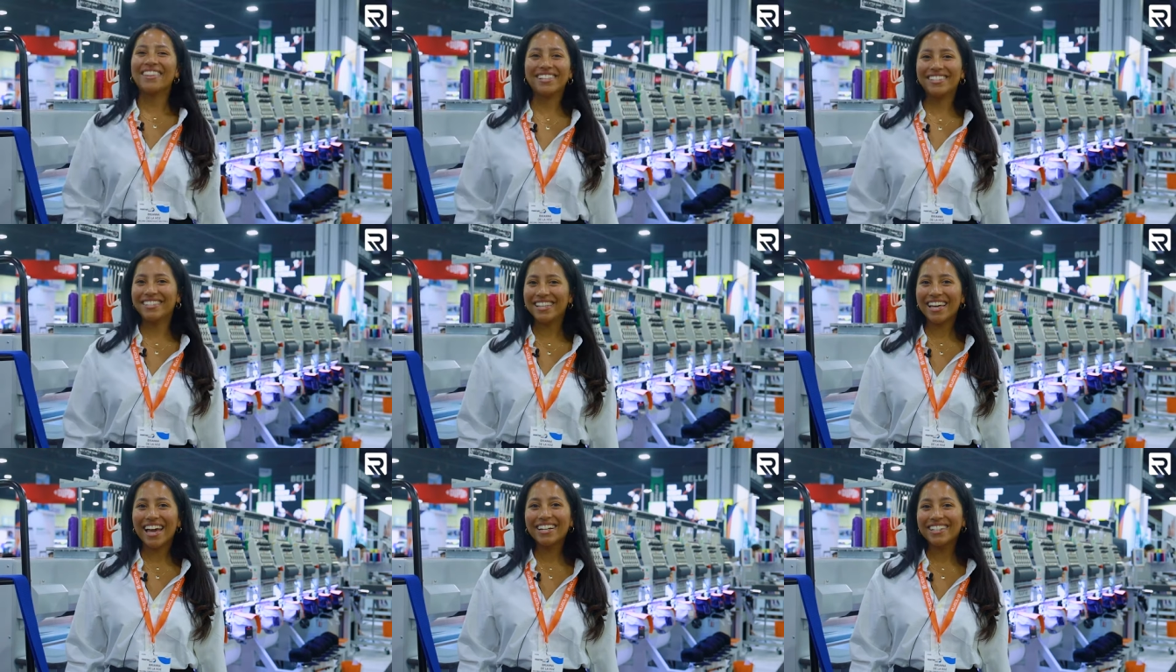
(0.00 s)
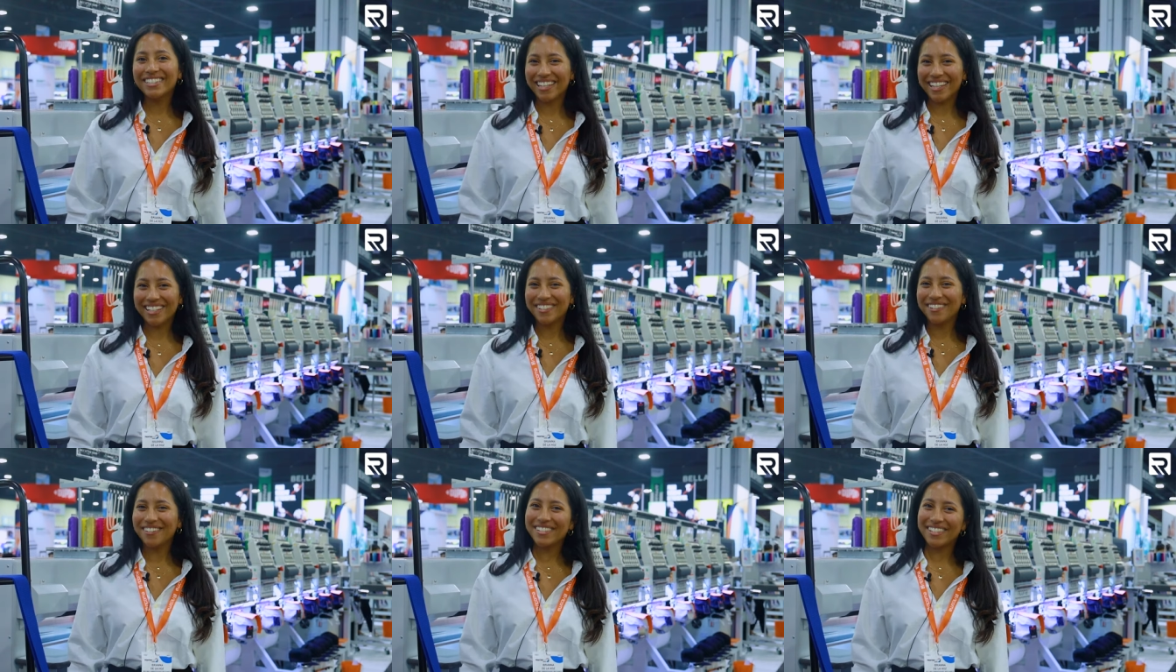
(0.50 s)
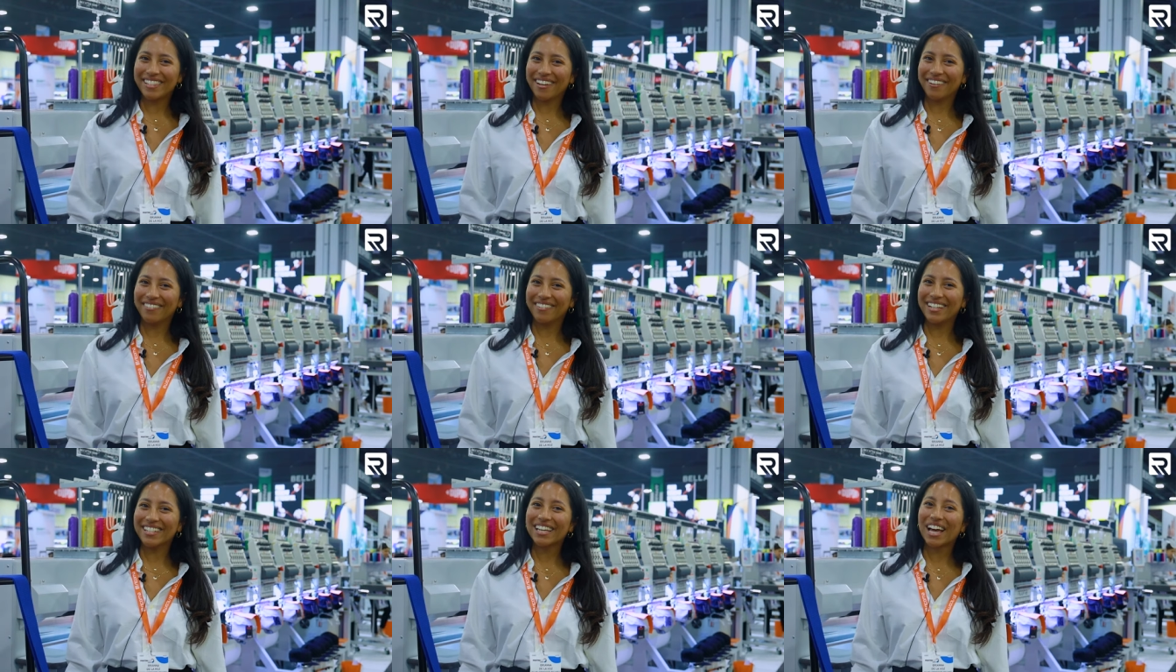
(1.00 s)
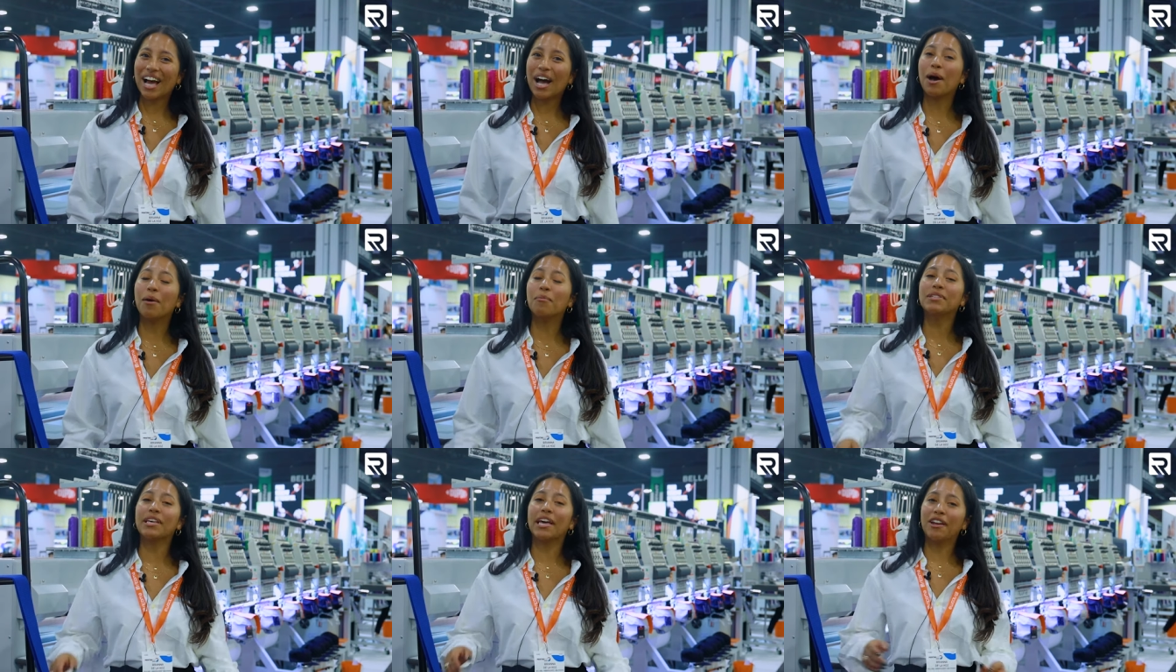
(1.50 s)
The CHT2 series
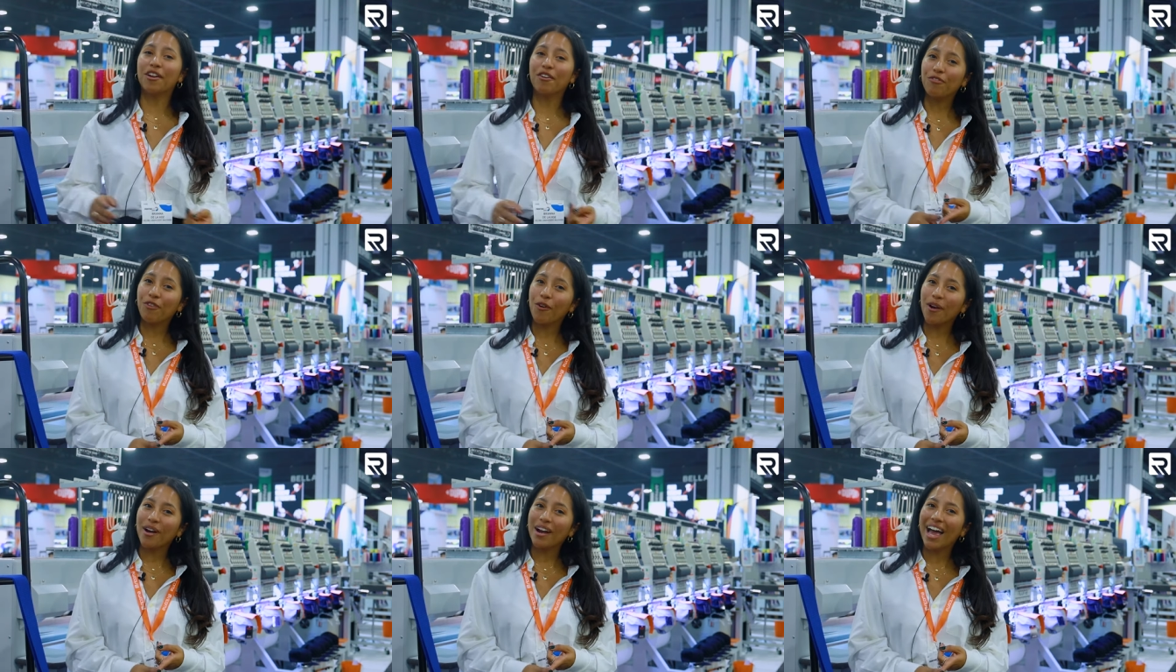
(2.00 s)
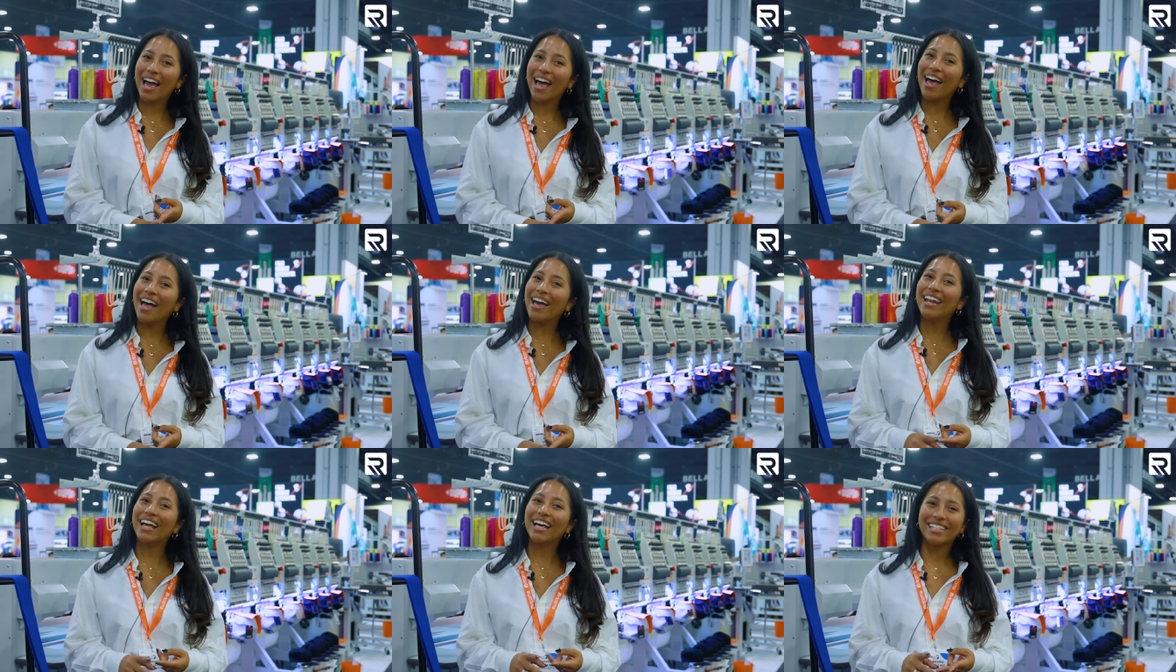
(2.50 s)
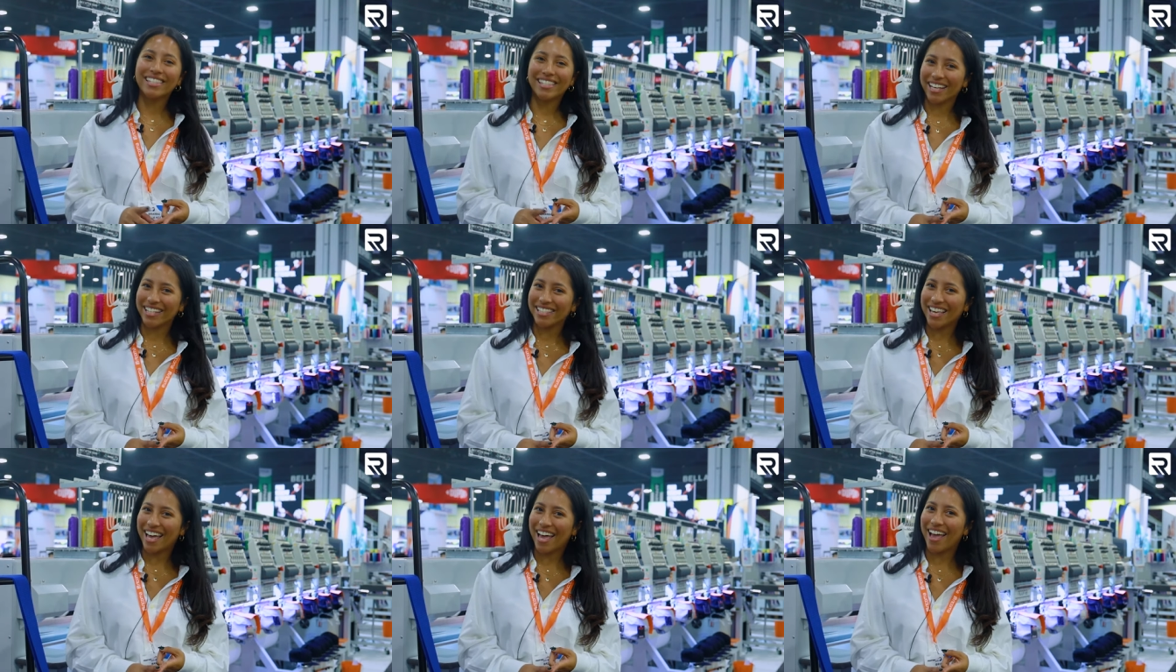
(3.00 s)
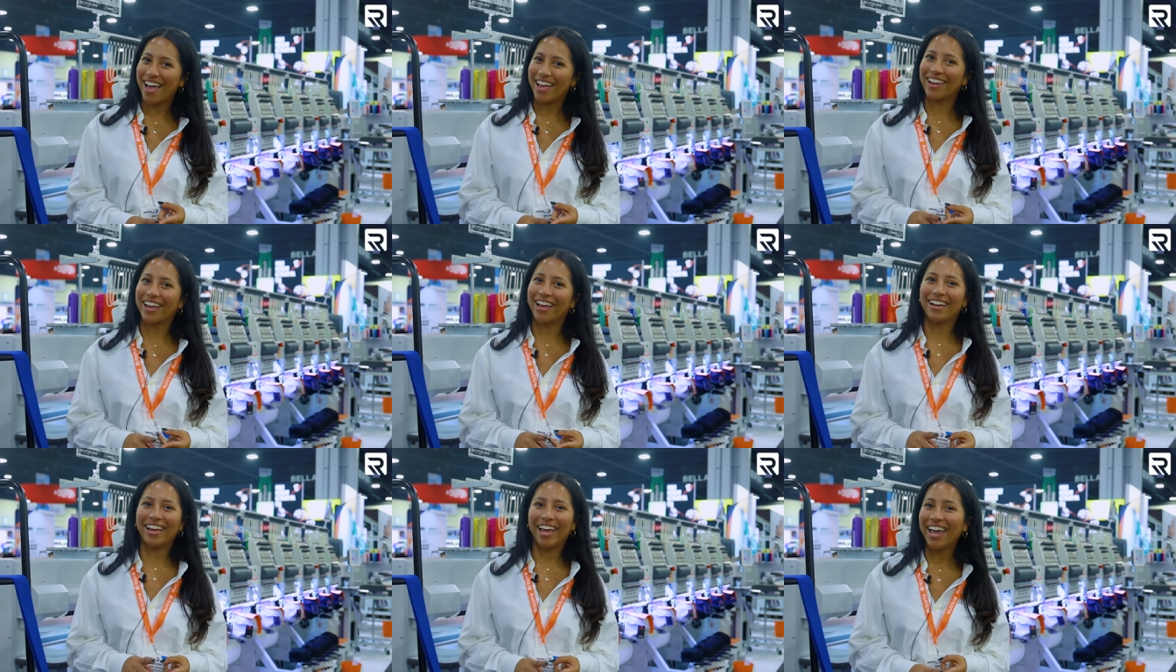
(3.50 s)
comes in a four head, a six
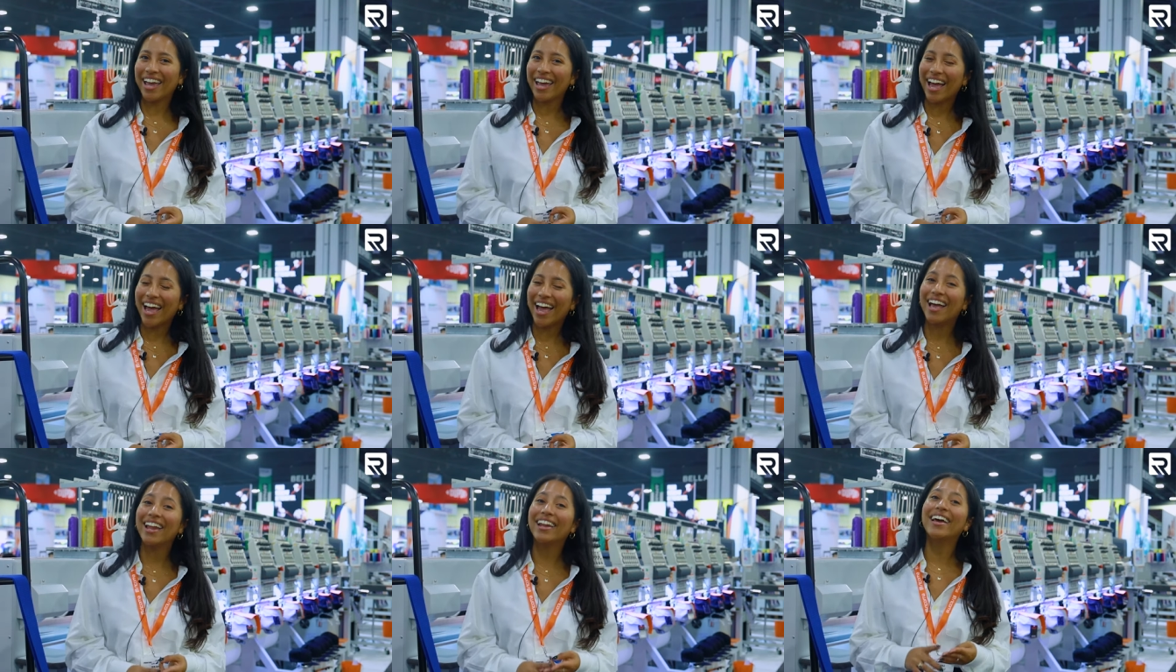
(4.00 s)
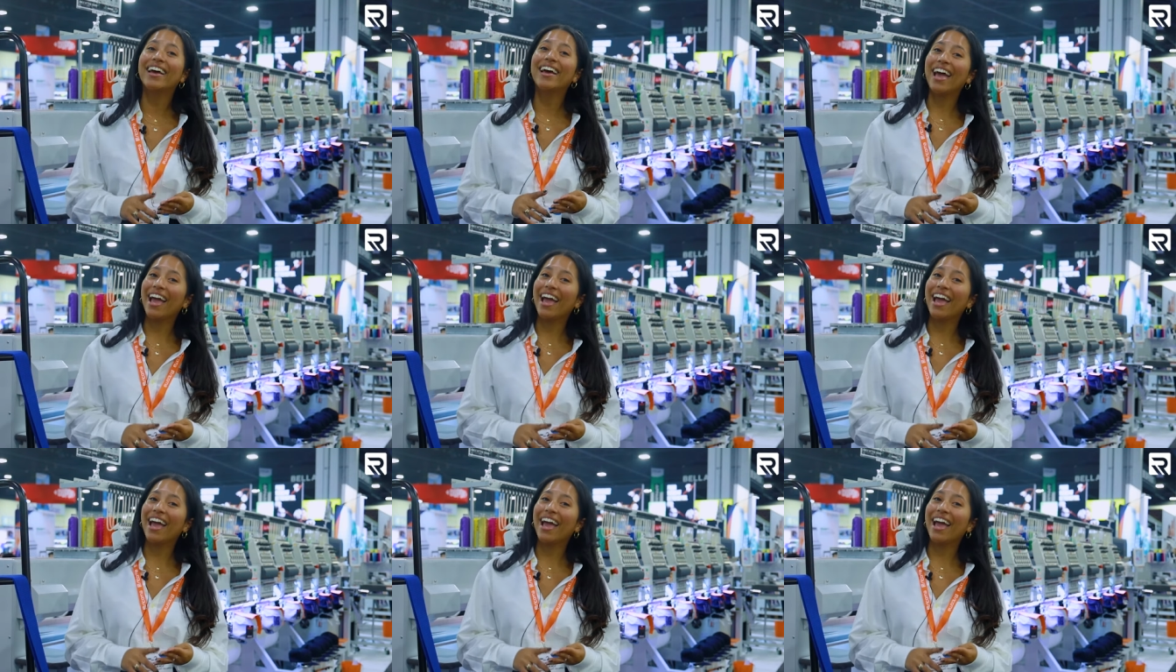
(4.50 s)
head, an eight head,